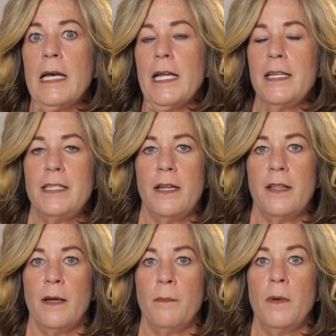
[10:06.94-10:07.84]
and I say to
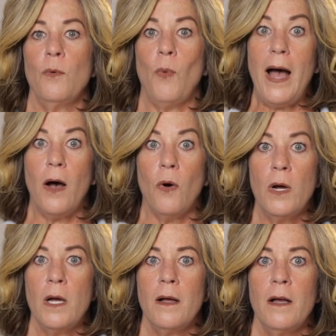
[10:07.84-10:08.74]
them, wow,
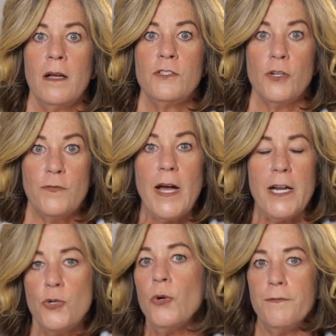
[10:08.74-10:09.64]
so you've got
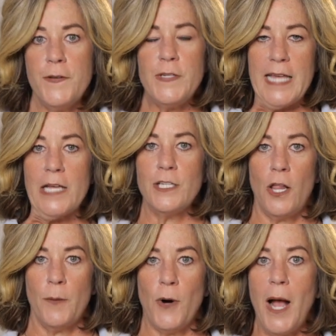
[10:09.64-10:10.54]
a
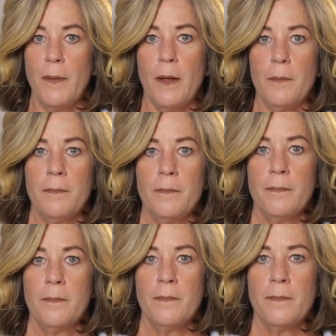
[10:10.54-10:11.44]
$250,000 problem.
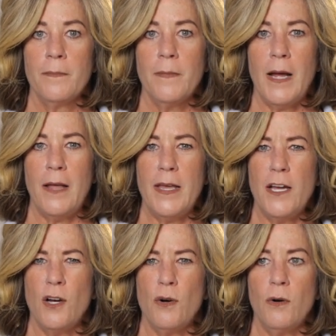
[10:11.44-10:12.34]
And they
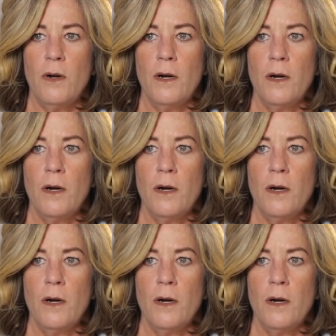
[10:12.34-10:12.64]
go,